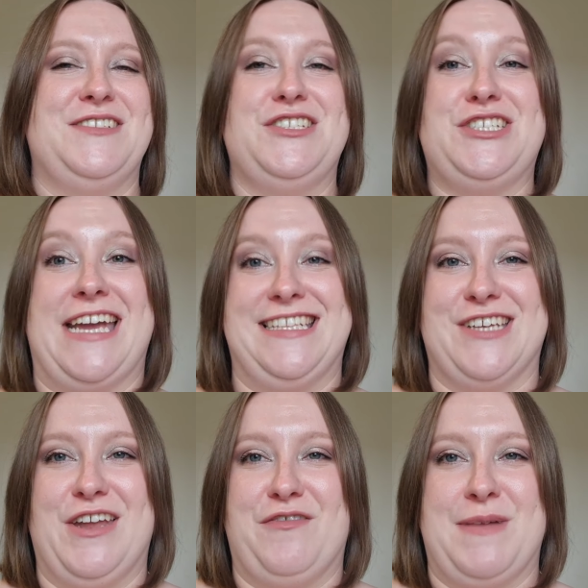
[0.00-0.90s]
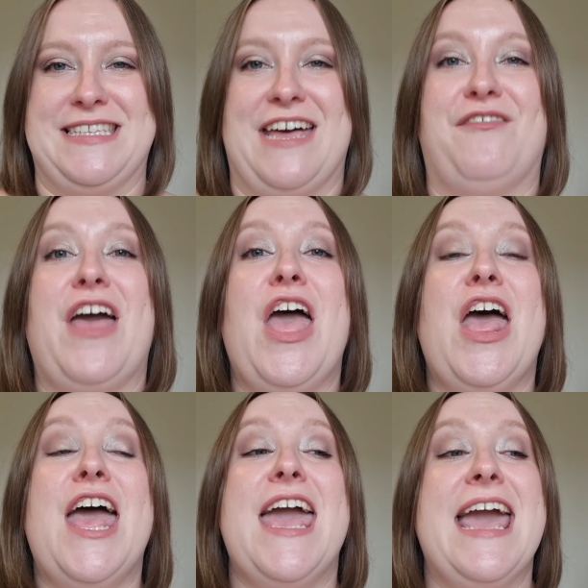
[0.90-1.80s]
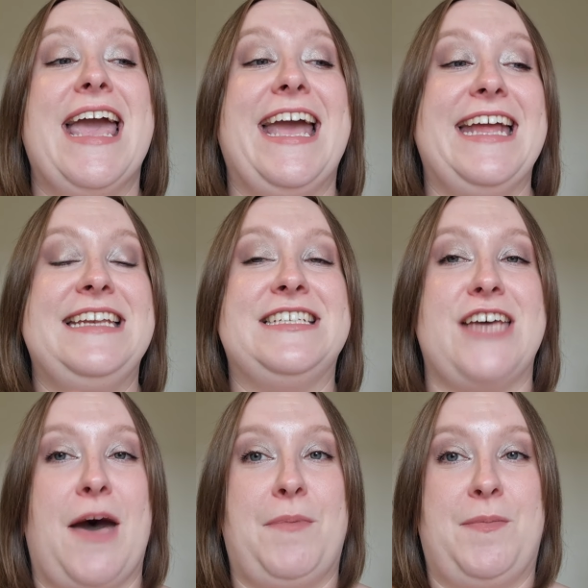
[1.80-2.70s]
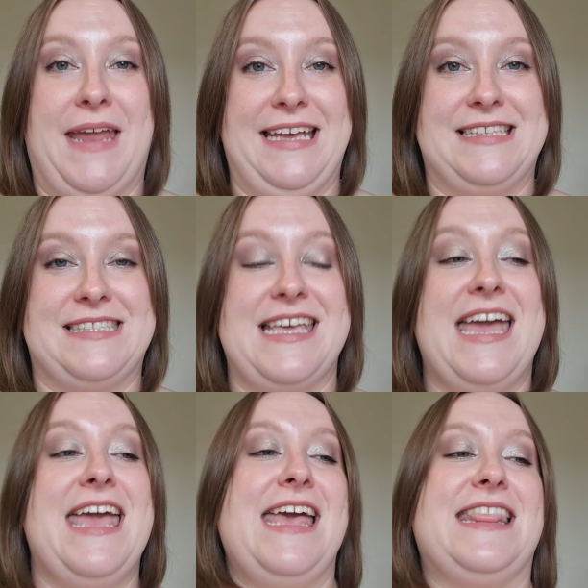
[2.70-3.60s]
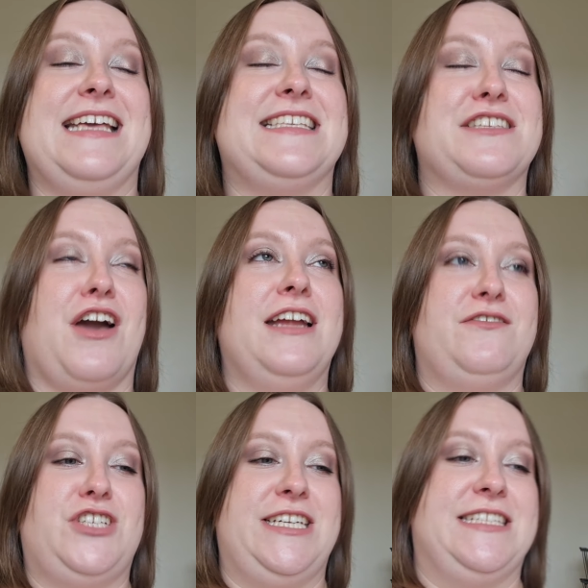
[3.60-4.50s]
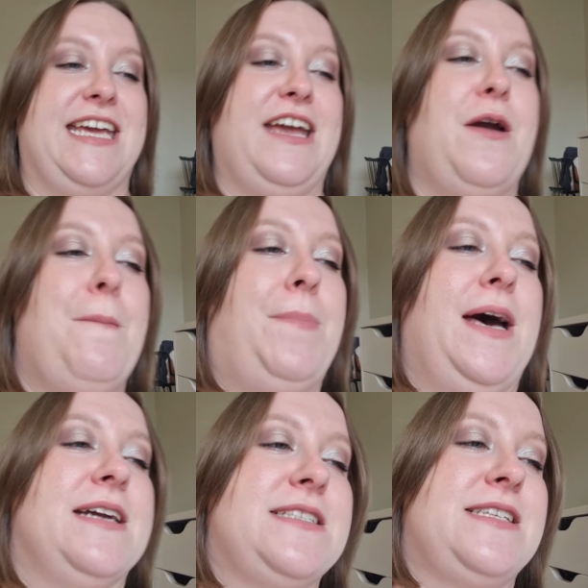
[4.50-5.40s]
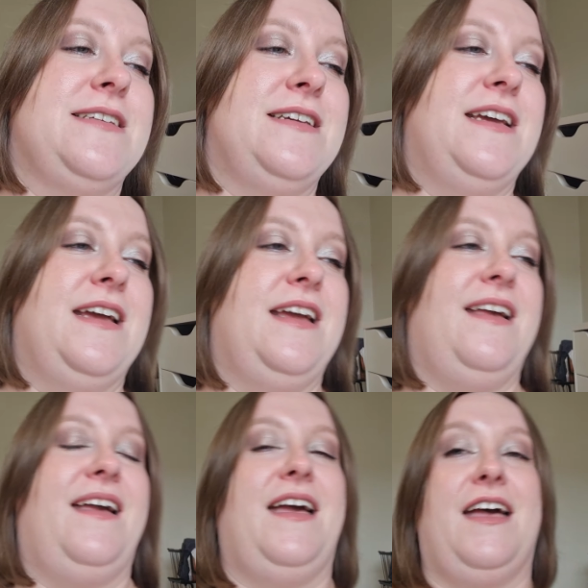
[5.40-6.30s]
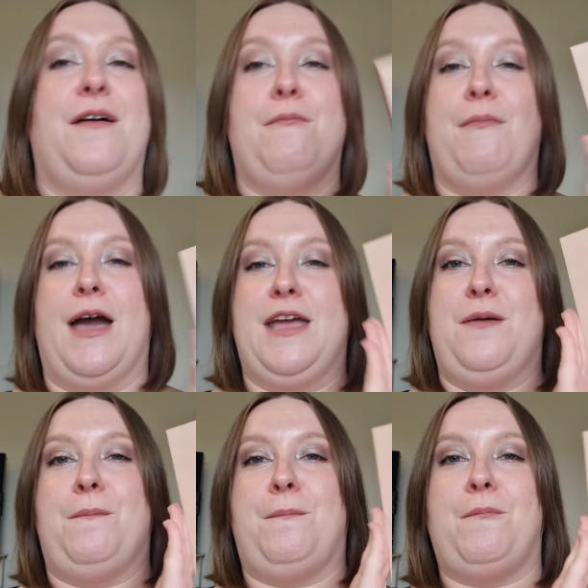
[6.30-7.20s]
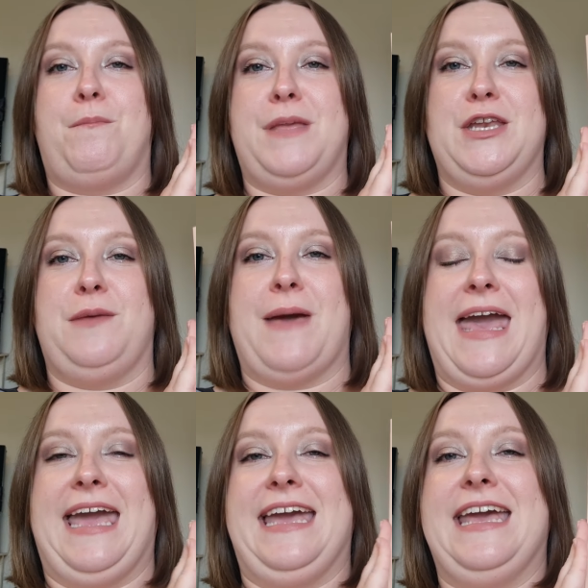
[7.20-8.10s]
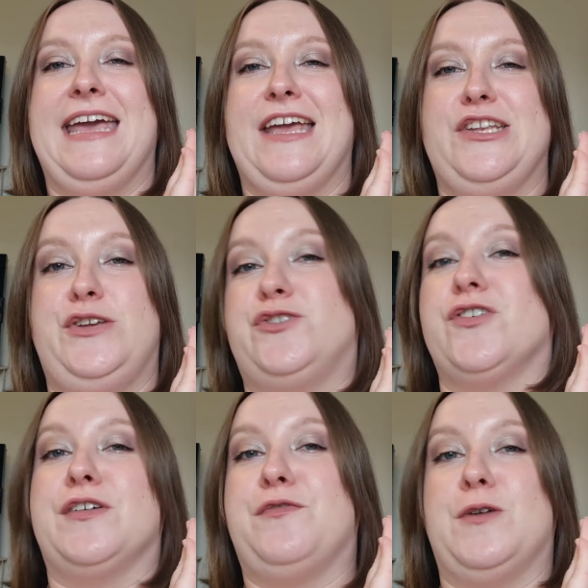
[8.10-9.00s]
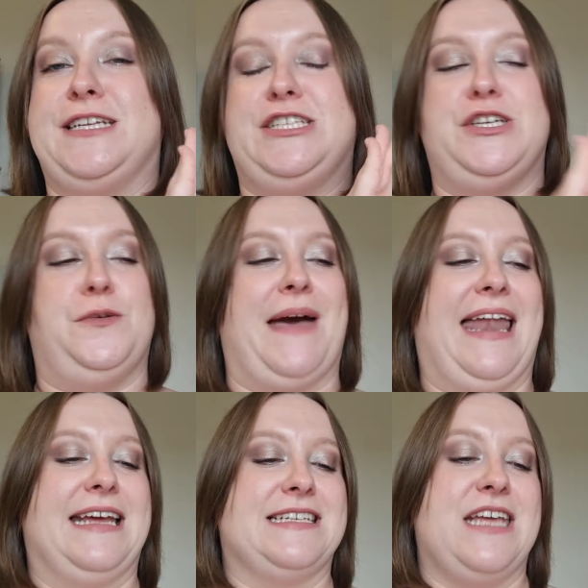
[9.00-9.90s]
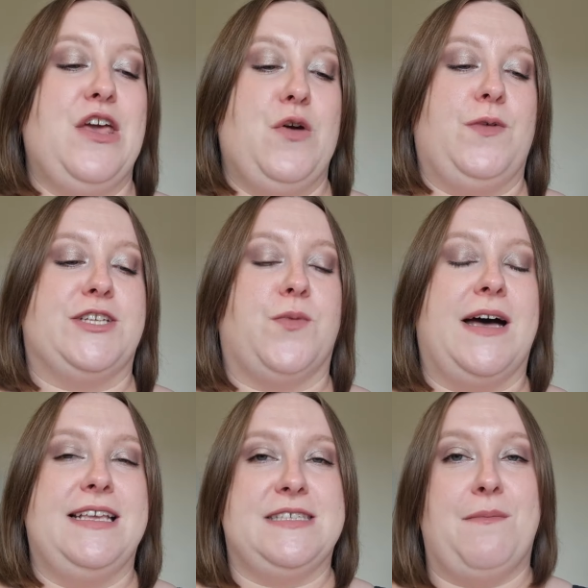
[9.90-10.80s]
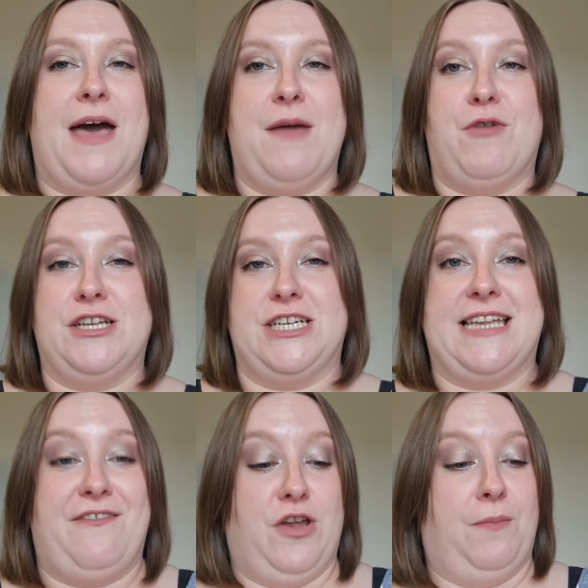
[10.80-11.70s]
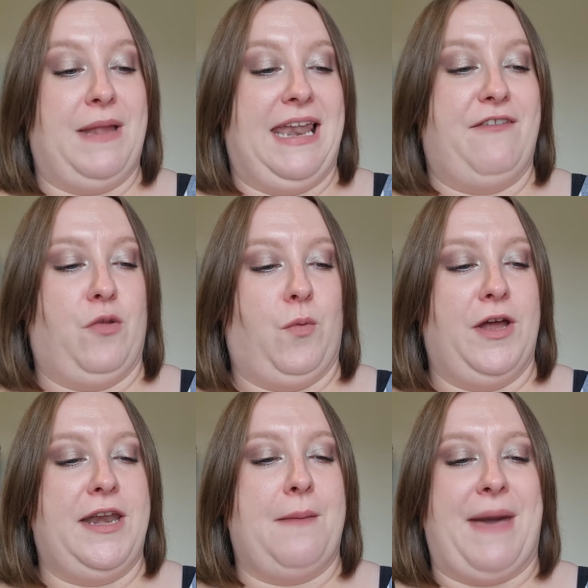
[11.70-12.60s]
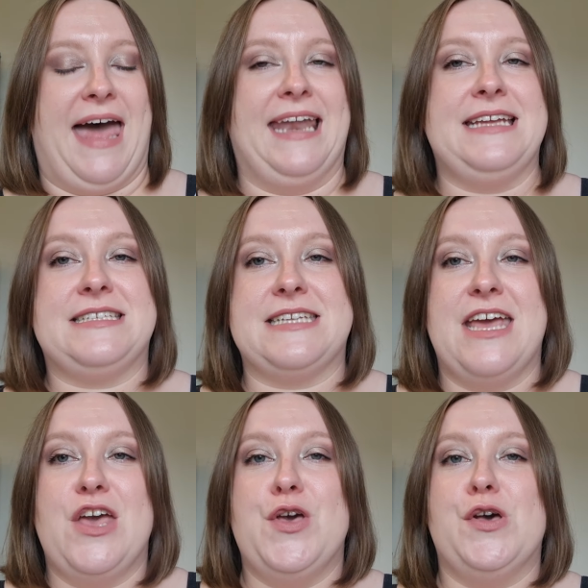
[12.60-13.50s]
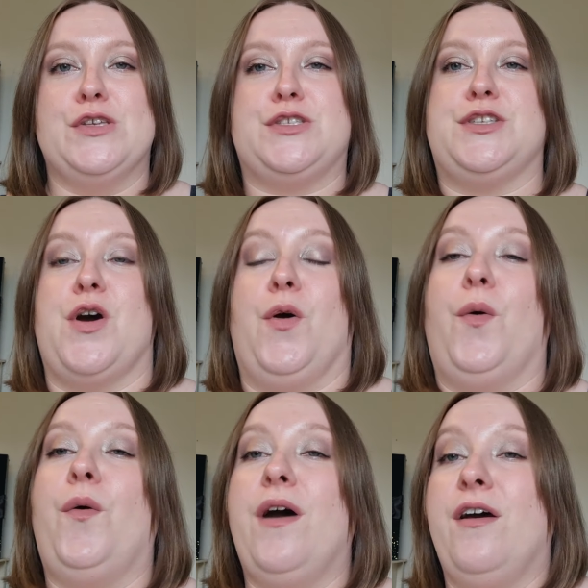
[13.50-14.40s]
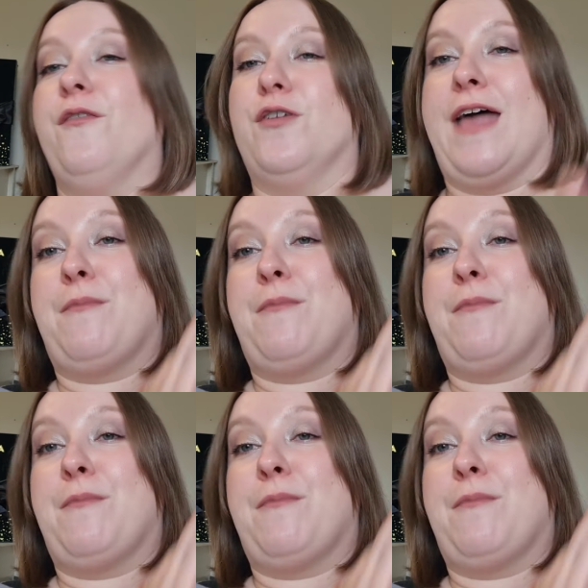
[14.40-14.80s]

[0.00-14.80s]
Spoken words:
shades all over myself. In top place, this is kind of cheating, but my Beauty Bay Neutral 42 palette, which was my Project Level Up Level 1 palette. So for that